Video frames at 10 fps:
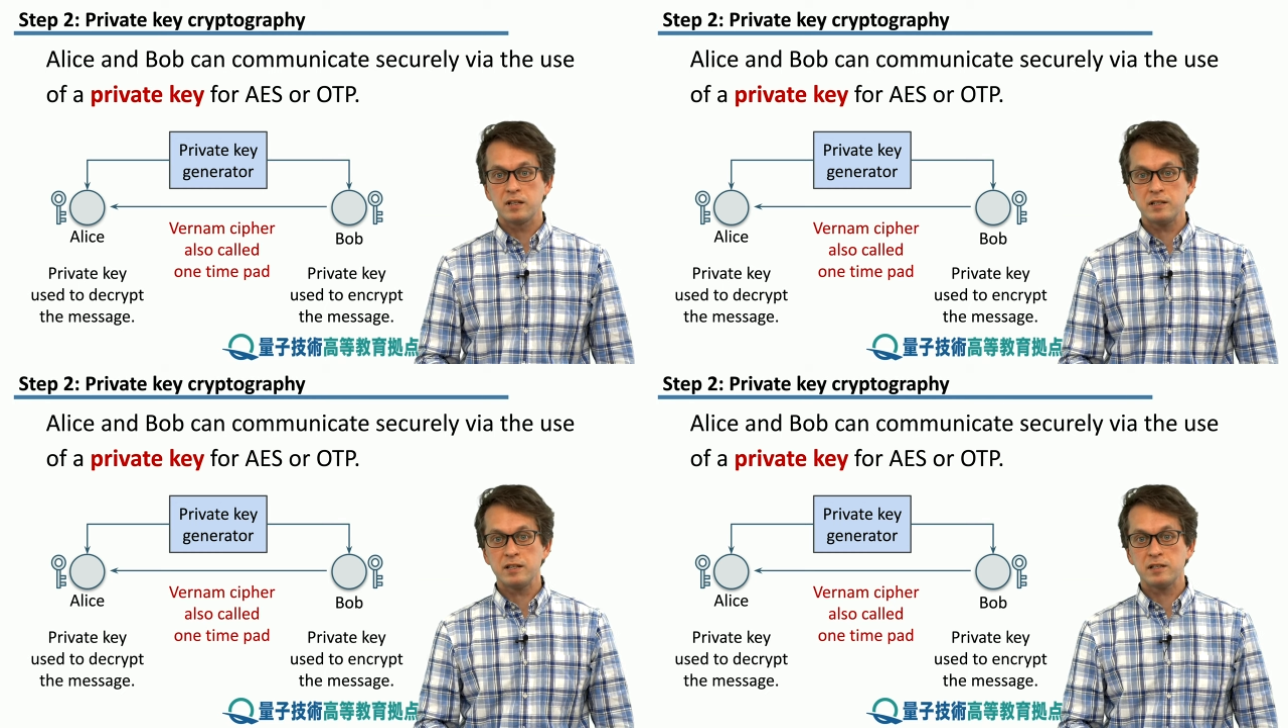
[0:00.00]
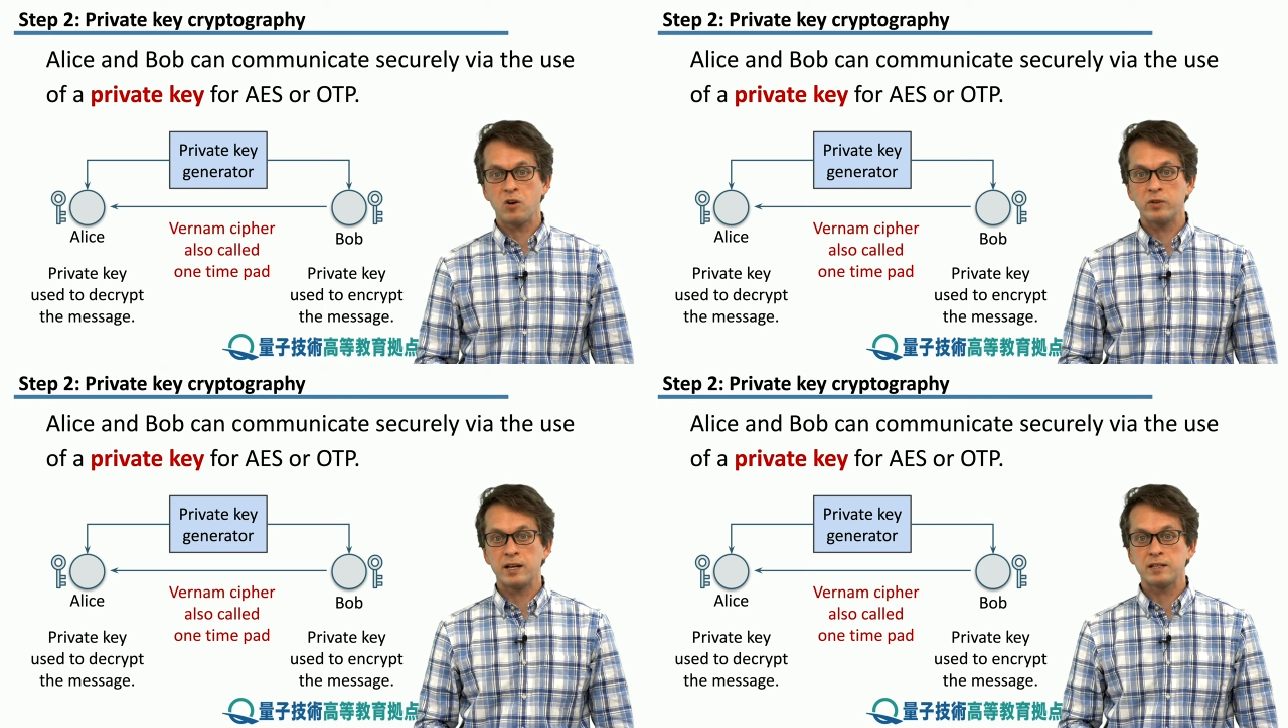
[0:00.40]
This is
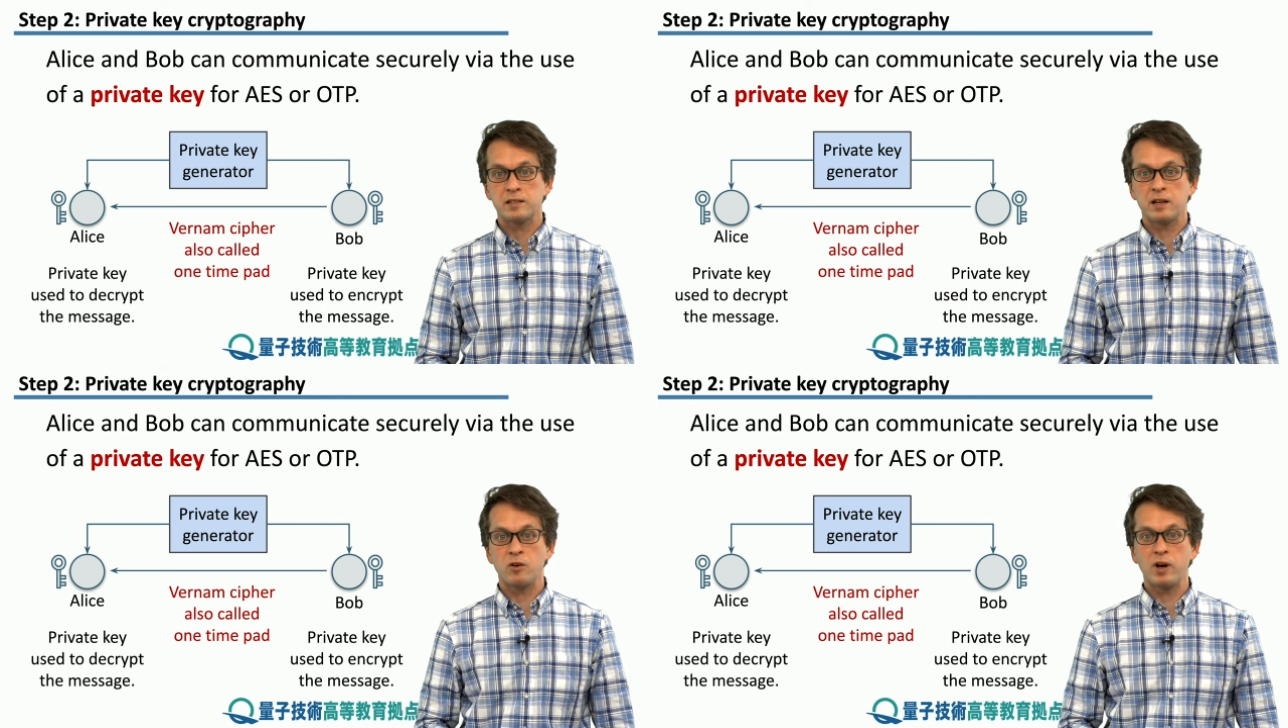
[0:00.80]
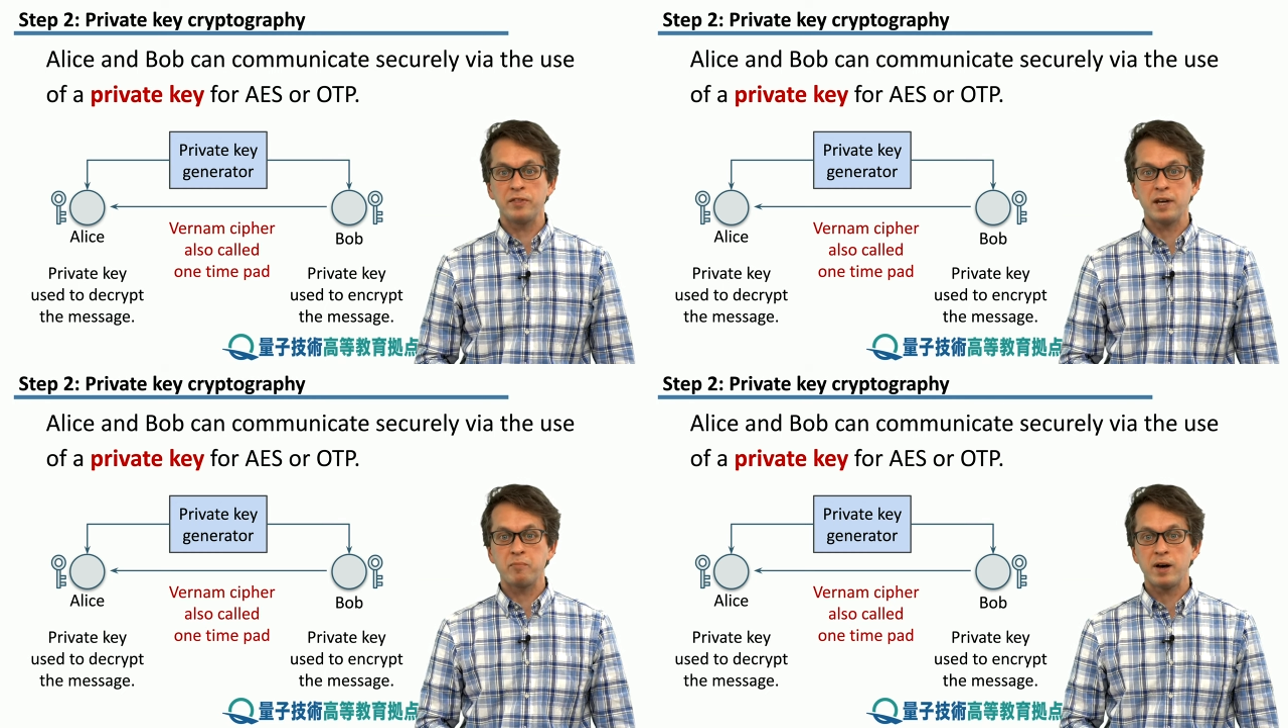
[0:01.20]
known as a uh,
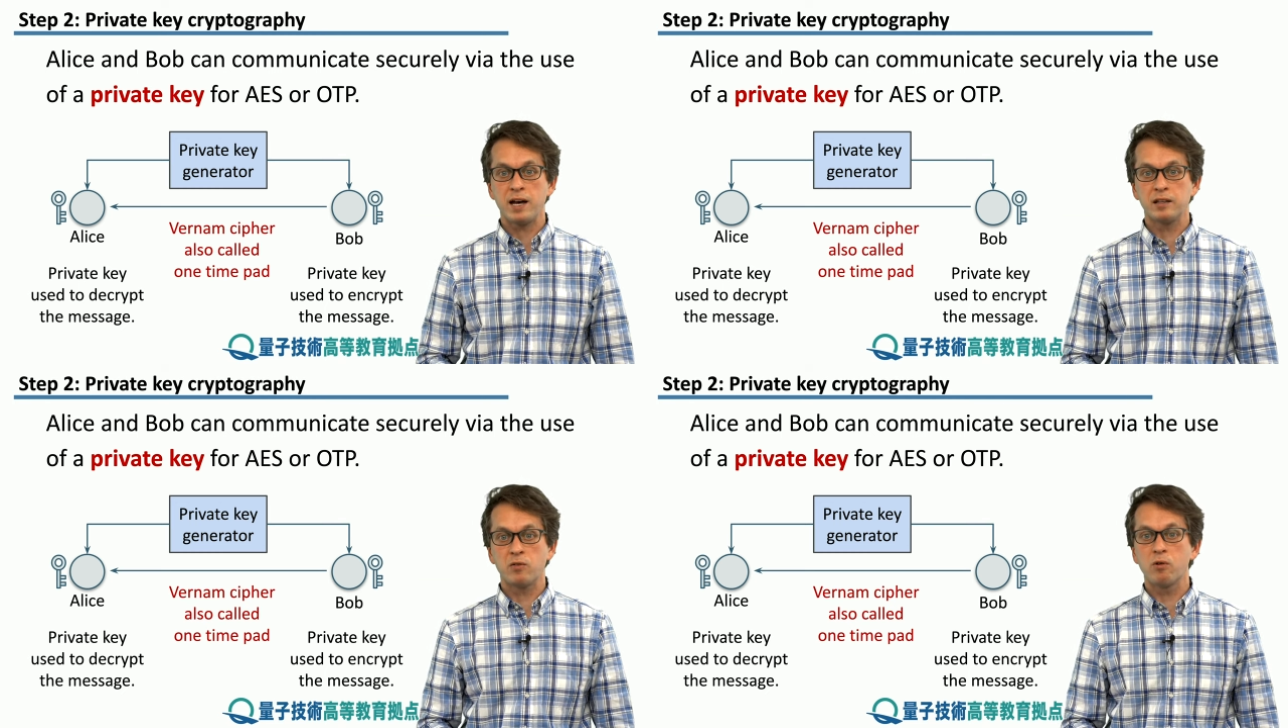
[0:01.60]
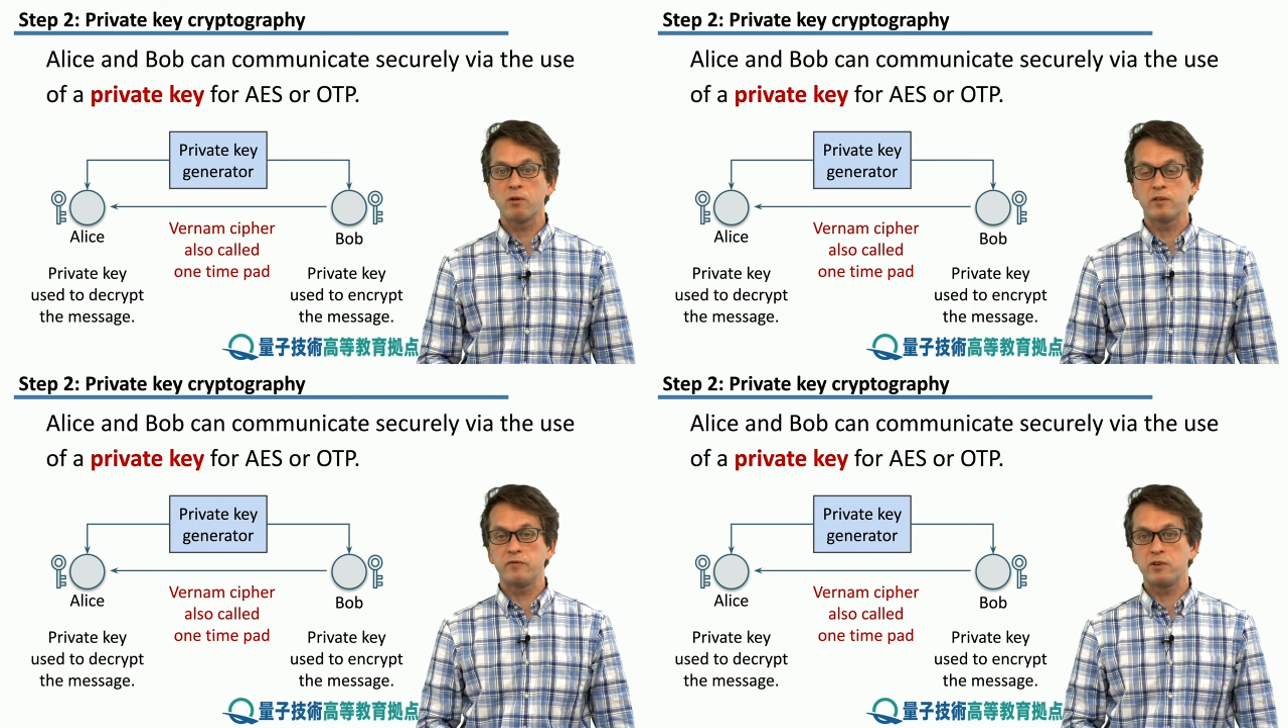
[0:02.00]
one-time pad
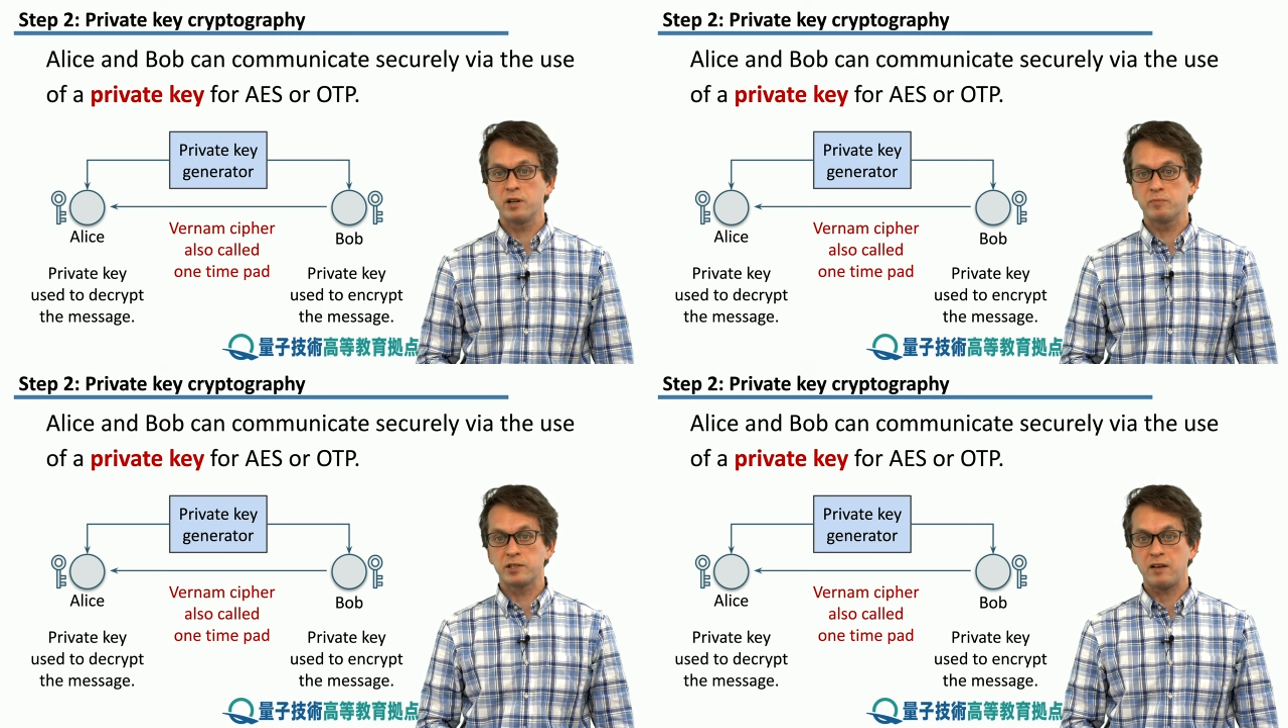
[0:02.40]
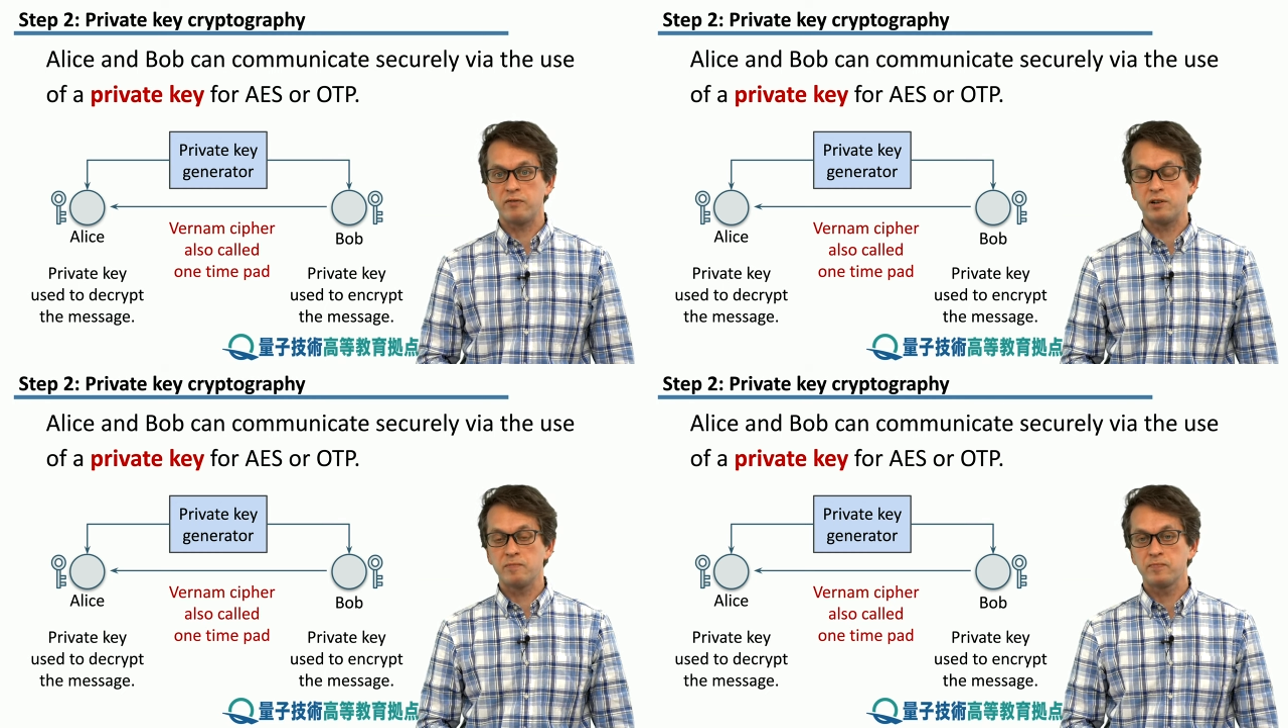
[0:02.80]
or the Vernam
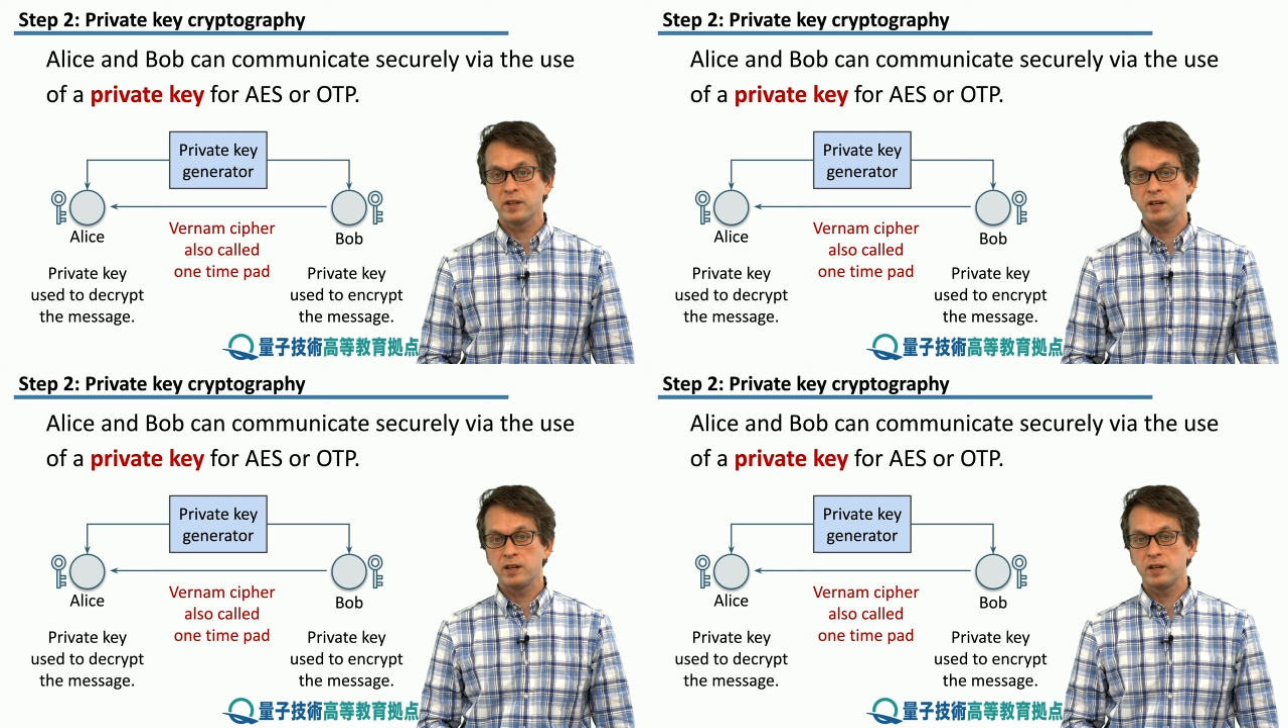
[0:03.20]
cipher.